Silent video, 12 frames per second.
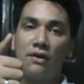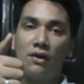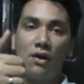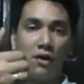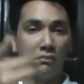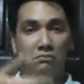
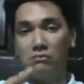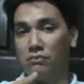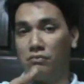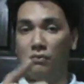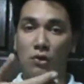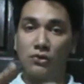on
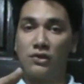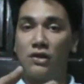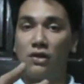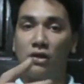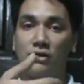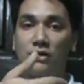mostly
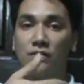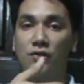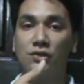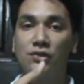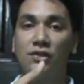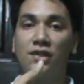
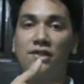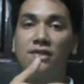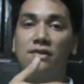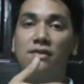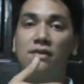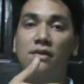controversial
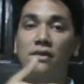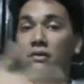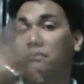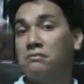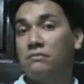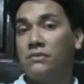things,
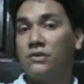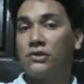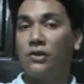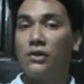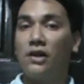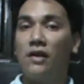
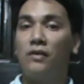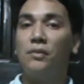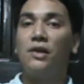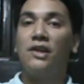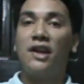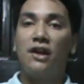so the
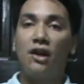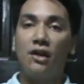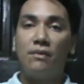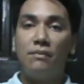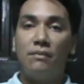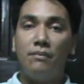government
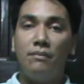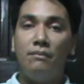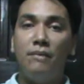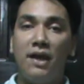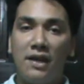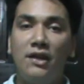cannot
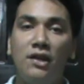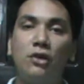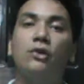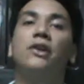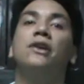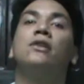make any
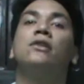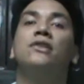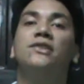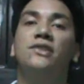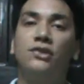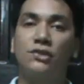critical
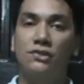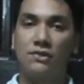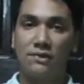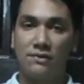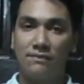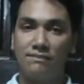
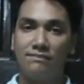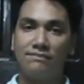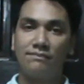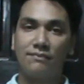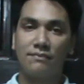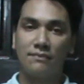decisions
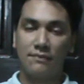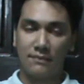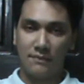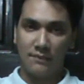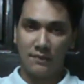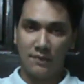
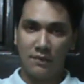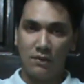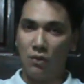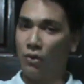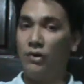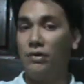
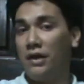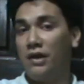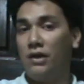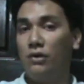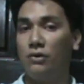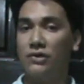or
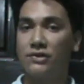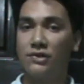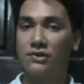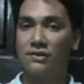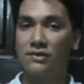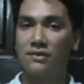any new
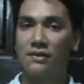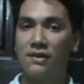decisions.